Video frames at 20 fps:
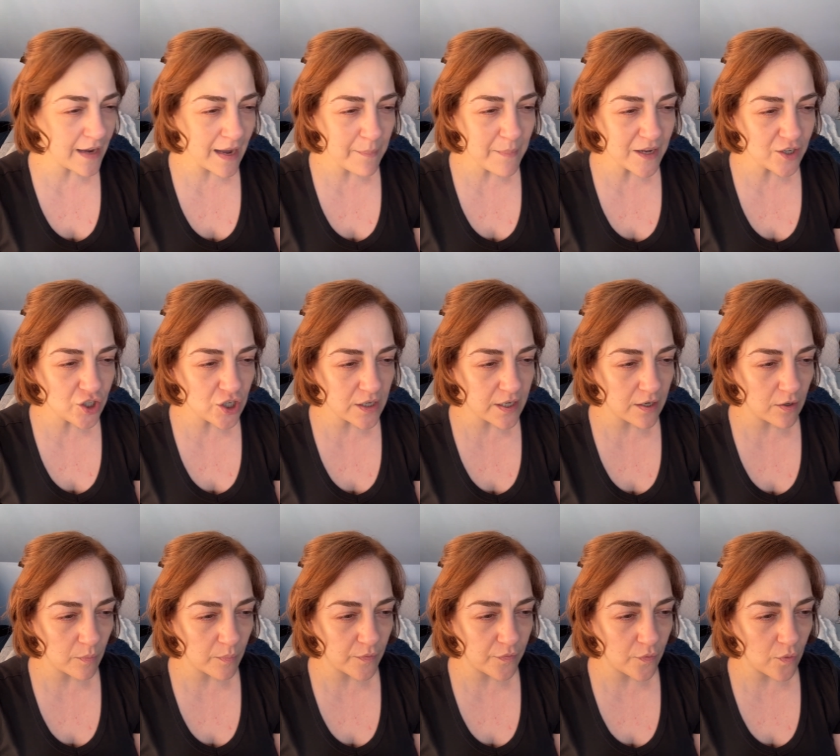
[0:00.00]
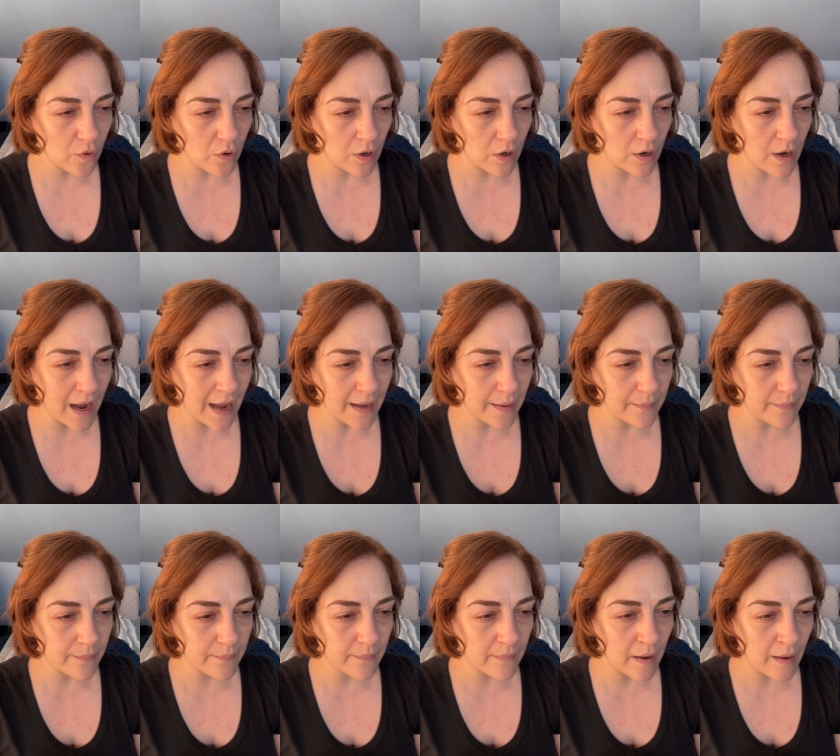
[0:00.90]
I mentioned here before,
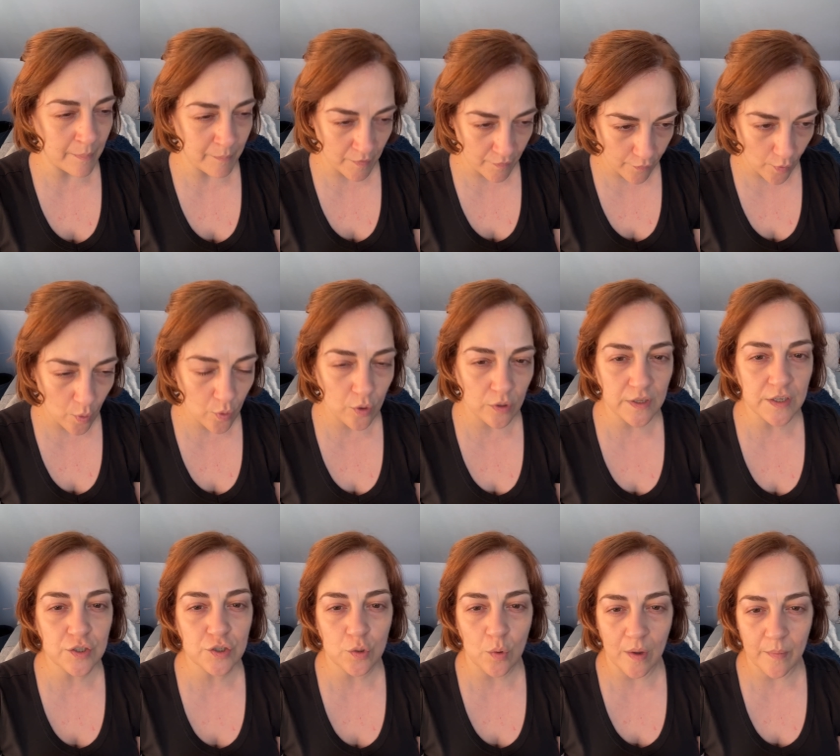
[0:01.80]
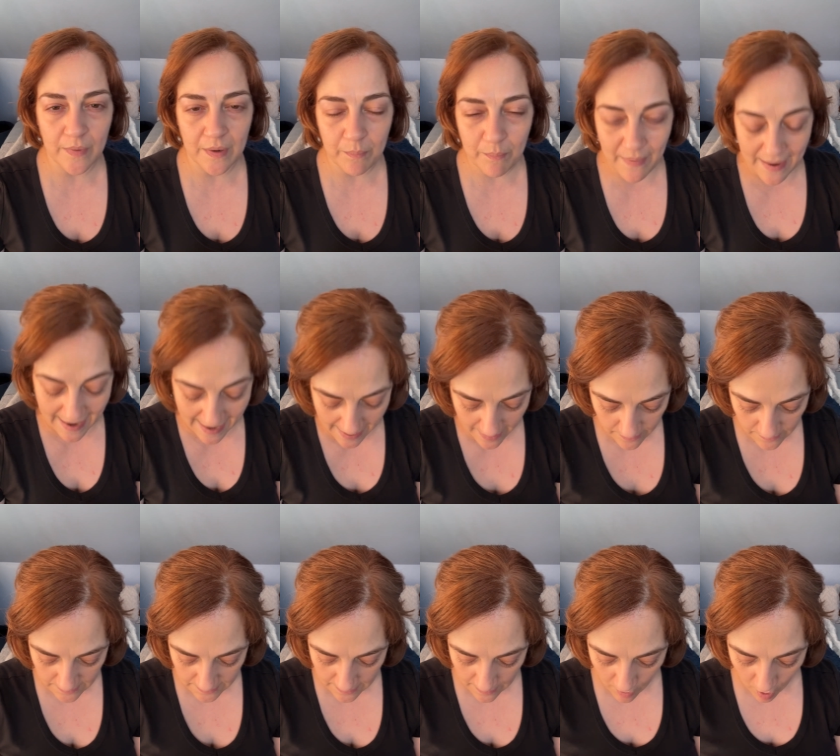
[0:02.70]
I'm a vocalist, so I'm in
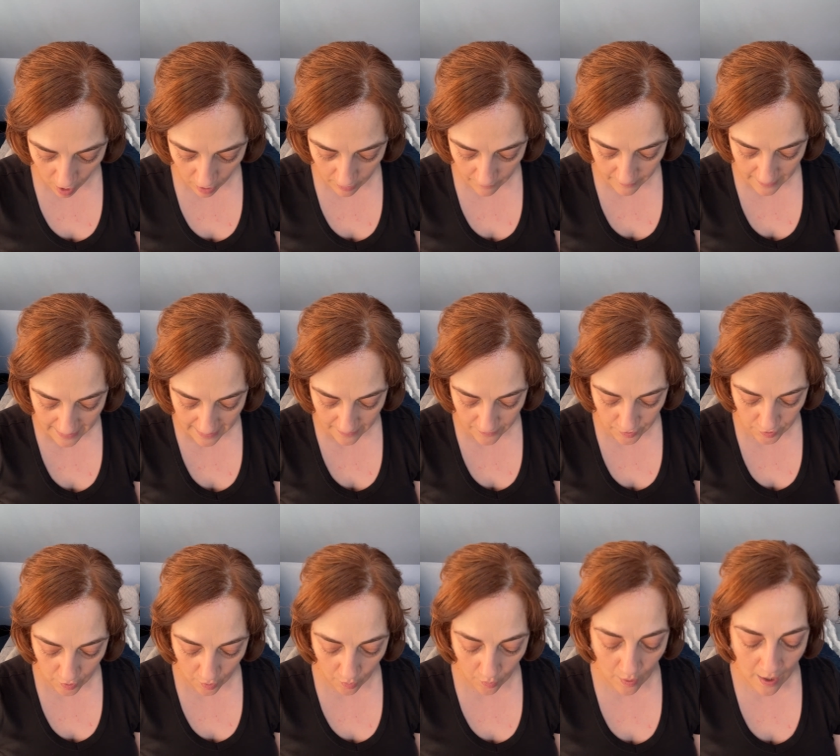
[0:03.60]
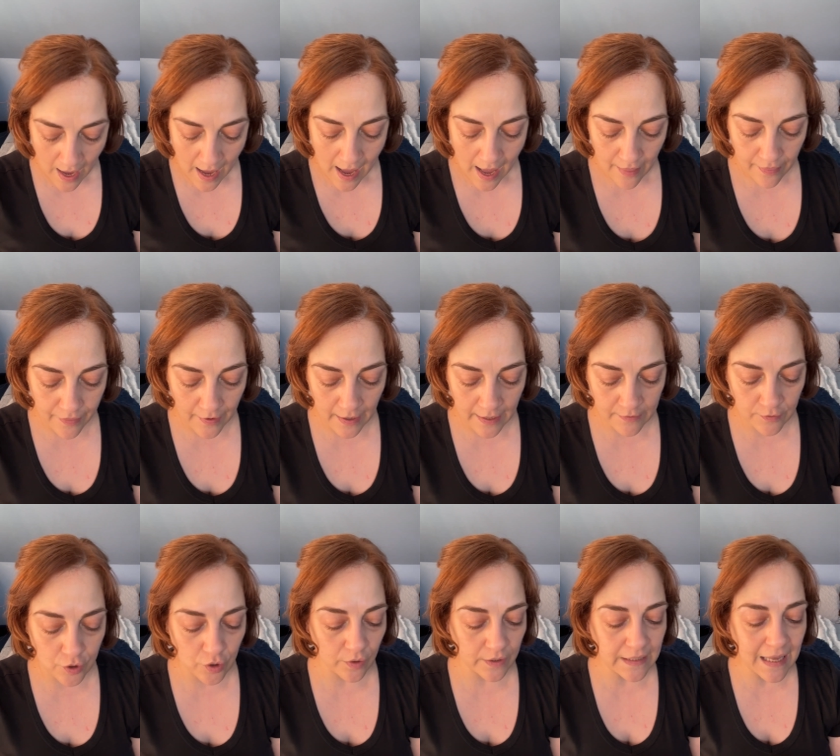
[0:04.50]
bands and all of that. So
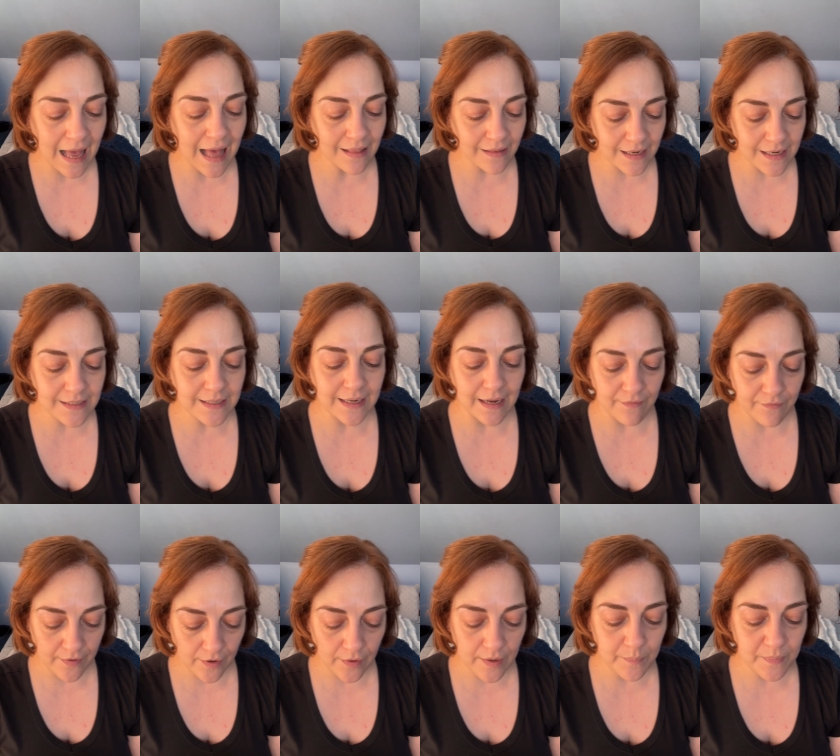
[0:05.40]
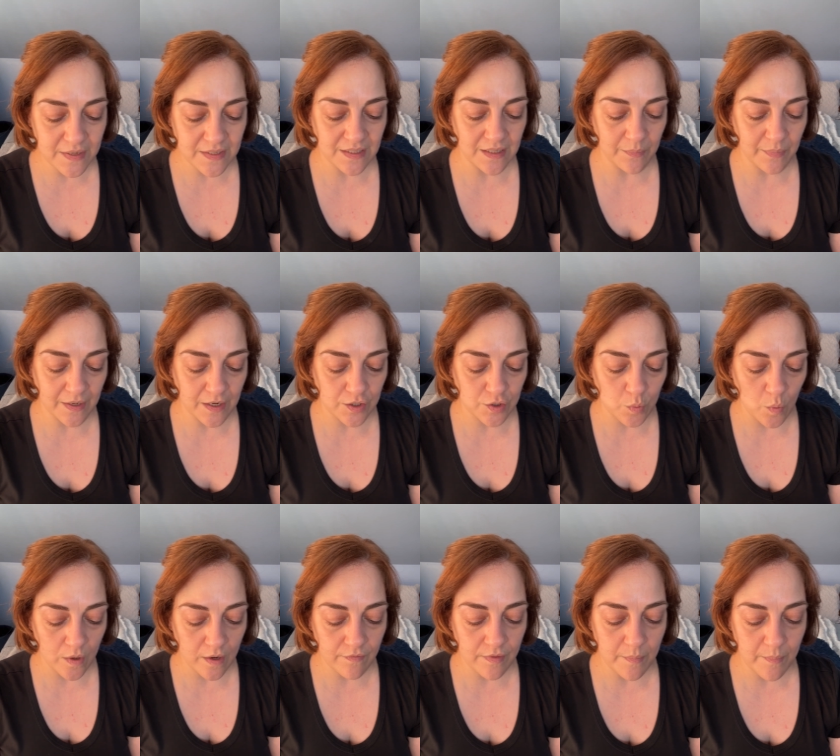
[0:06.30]
during the holidays, I get very busy because
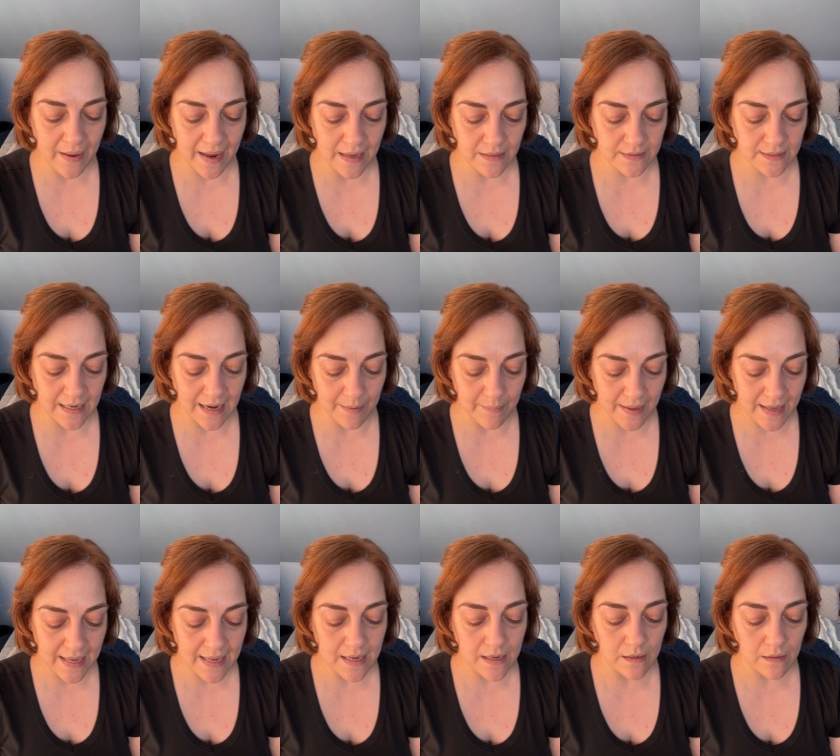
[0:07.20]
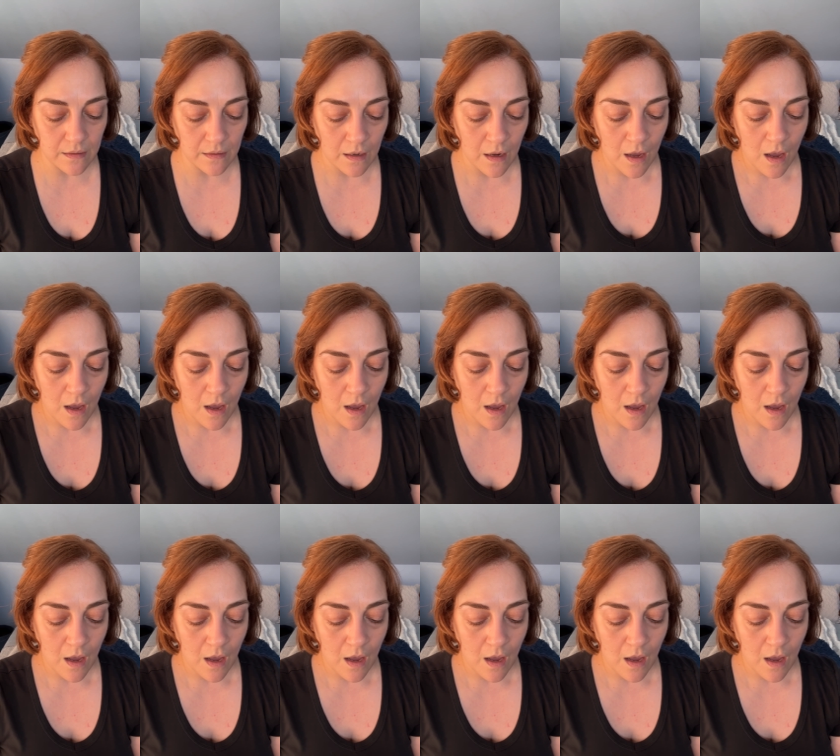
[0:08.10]
one of the bands that I'm in,